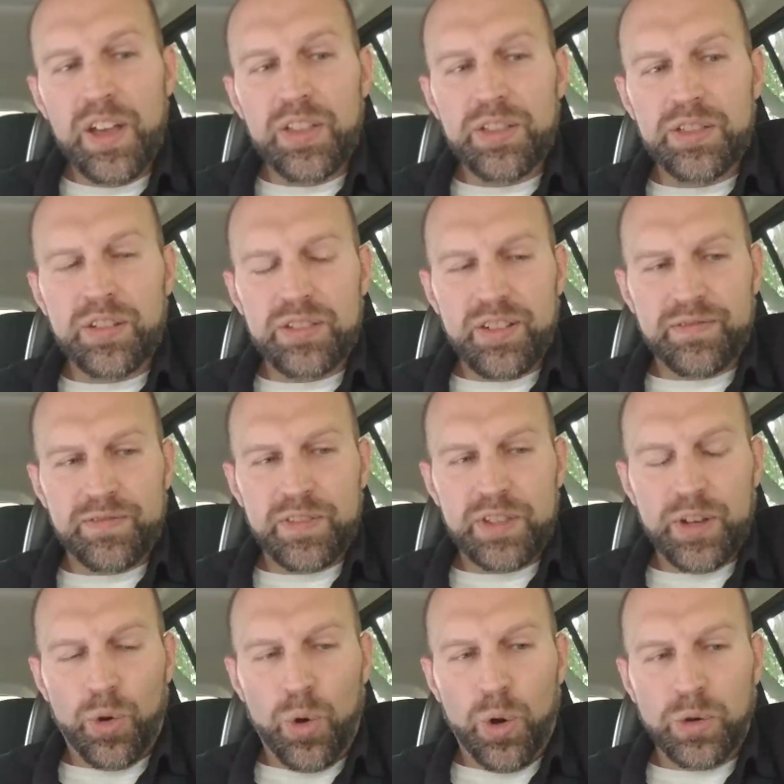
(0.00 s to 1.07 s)
the, the,
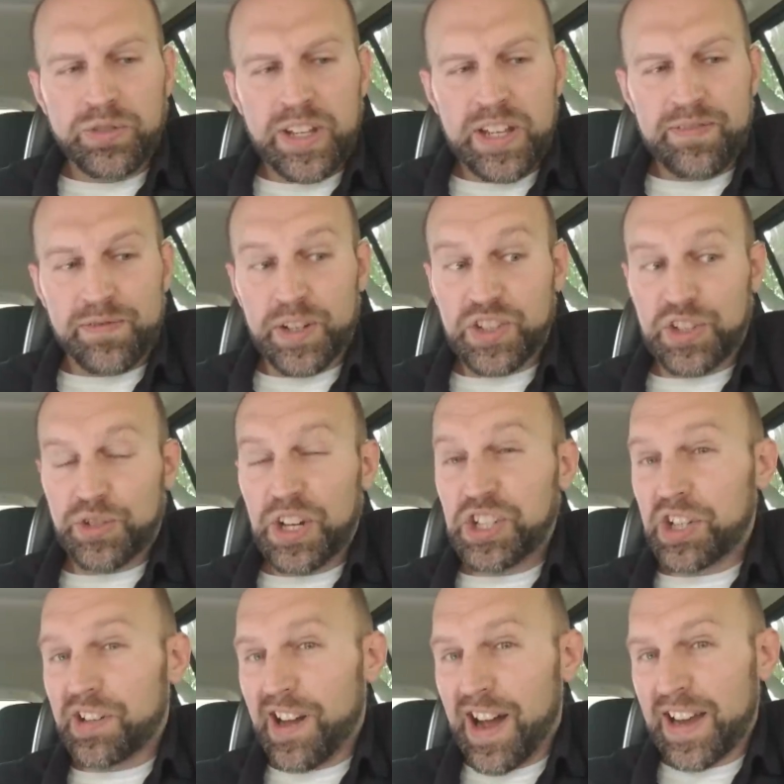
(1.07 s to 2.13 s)
the holy
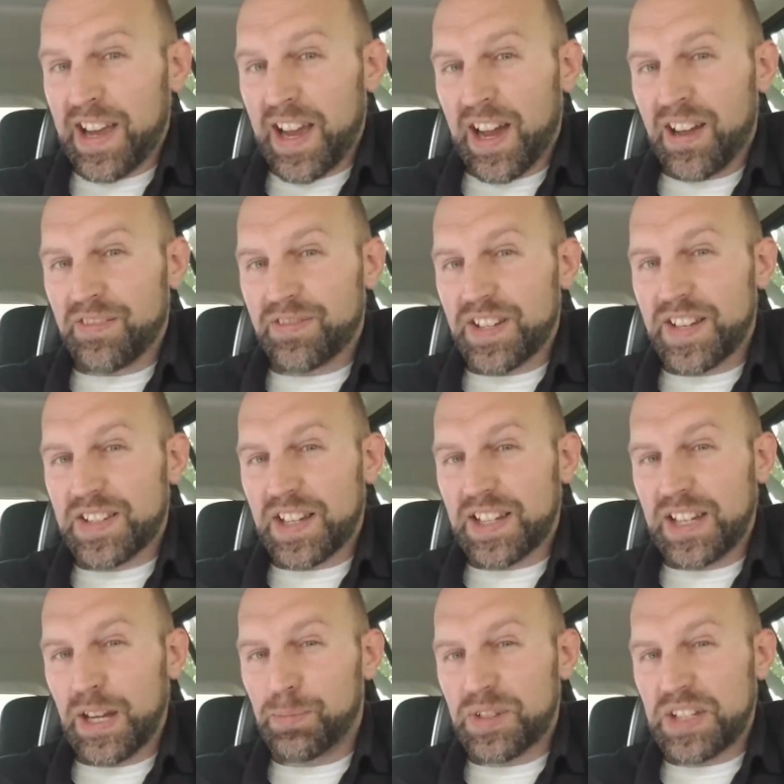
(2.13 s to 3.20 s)
frustration I have is I
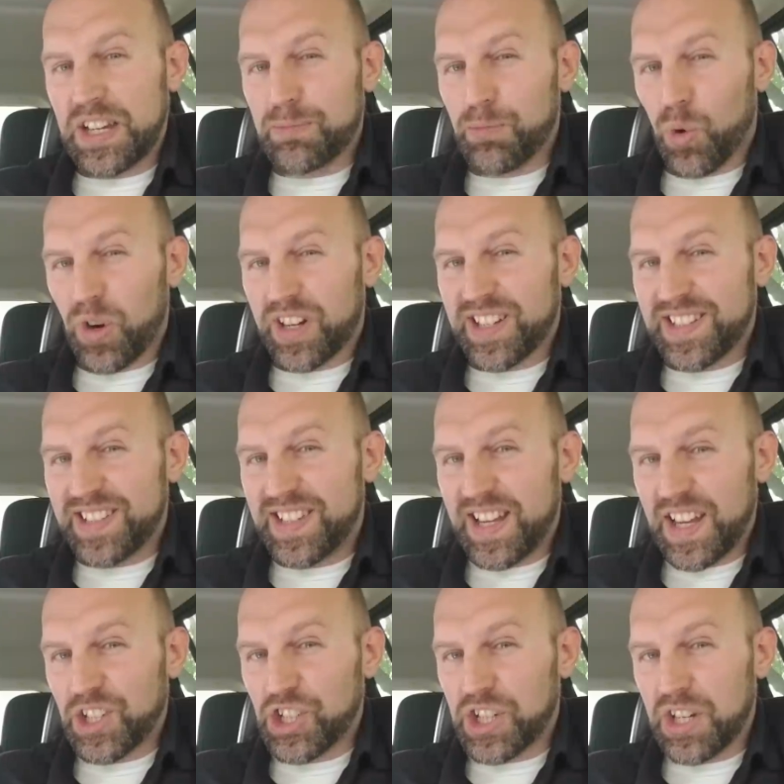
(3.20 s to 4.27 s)
keep seeing more
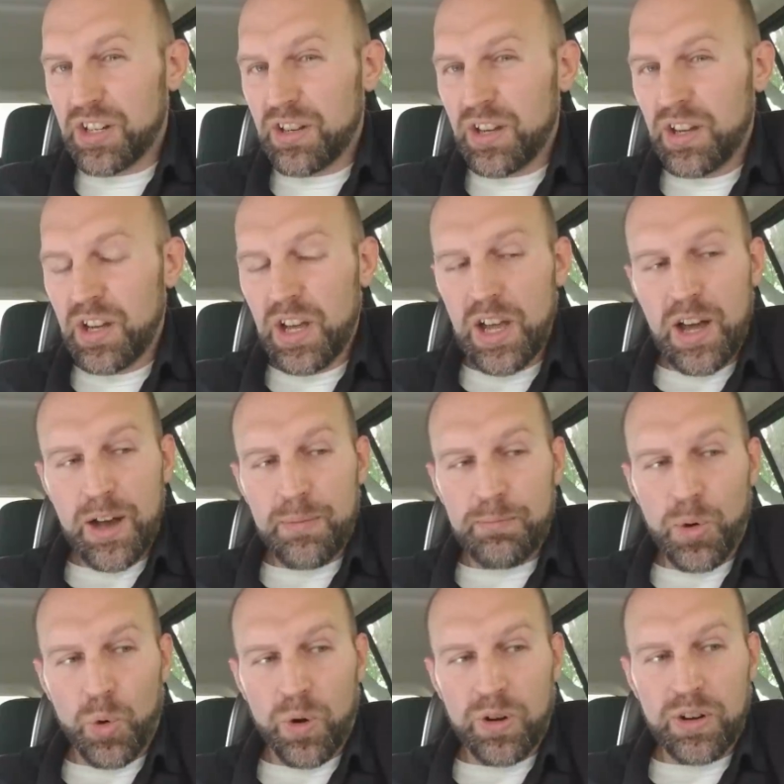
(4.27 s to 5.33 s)
contention
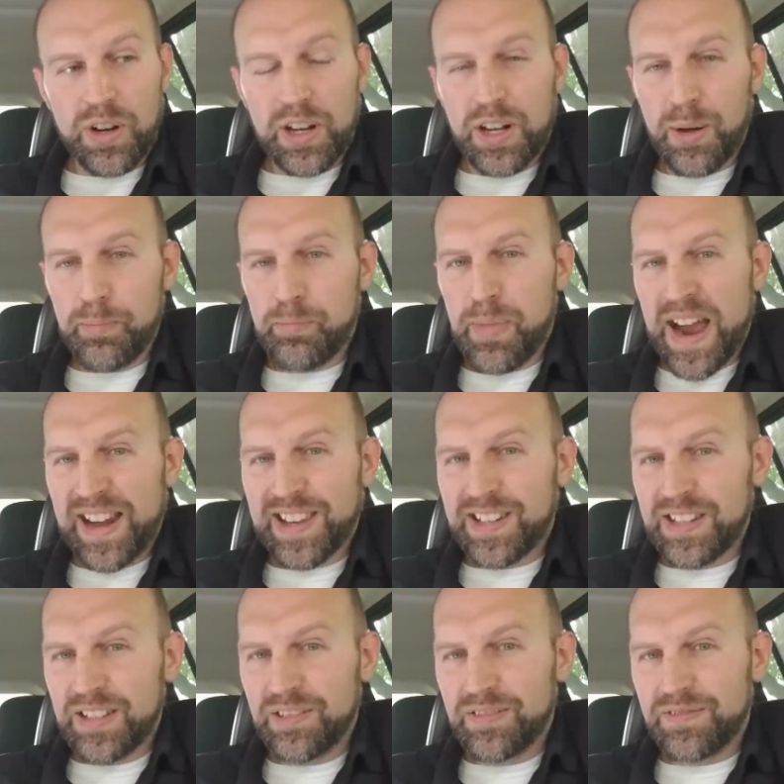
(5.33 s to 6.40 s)
more
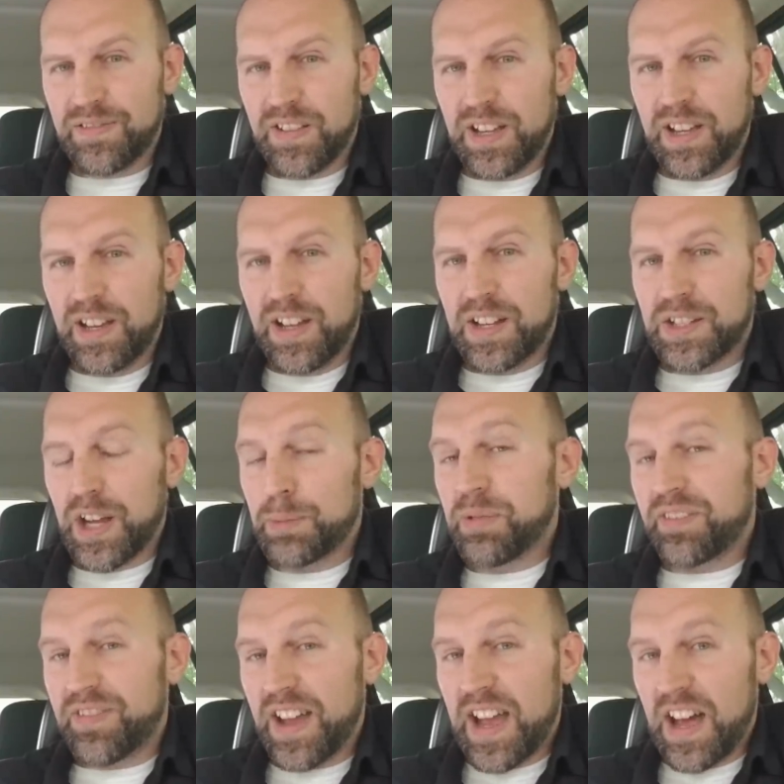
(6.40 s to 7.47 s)
combative type
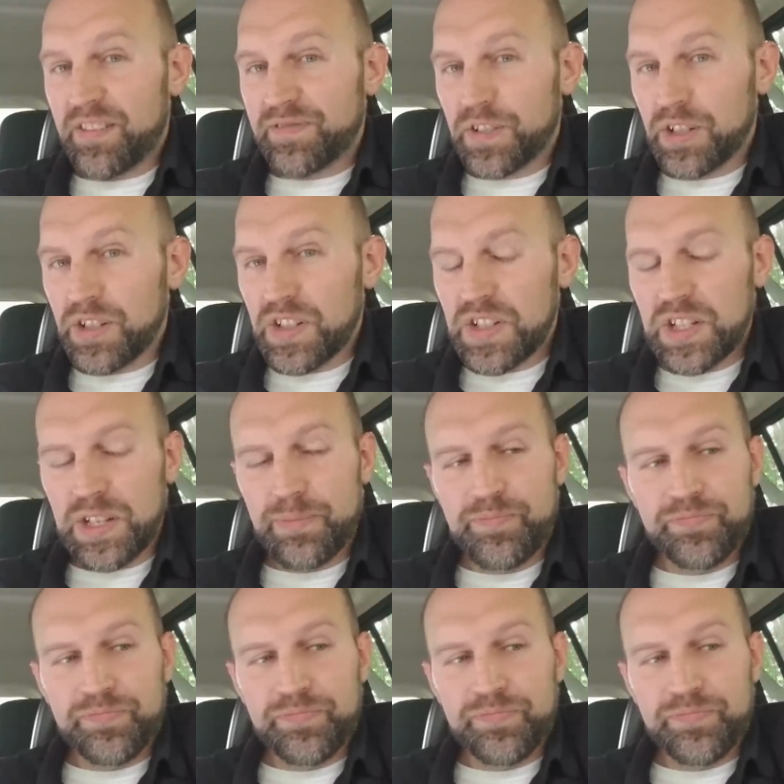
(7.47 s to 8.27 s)
of efforts.